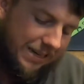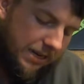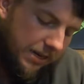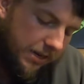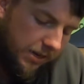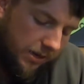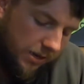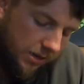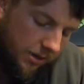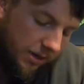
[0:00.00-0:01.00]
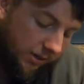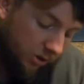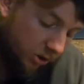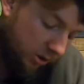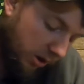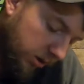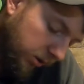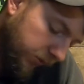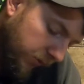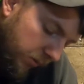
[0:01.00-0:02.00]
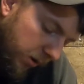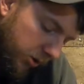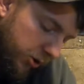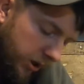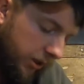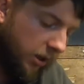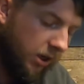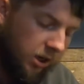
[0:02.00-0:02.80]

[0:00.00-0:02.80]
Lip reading: and it's a skirtless football jig,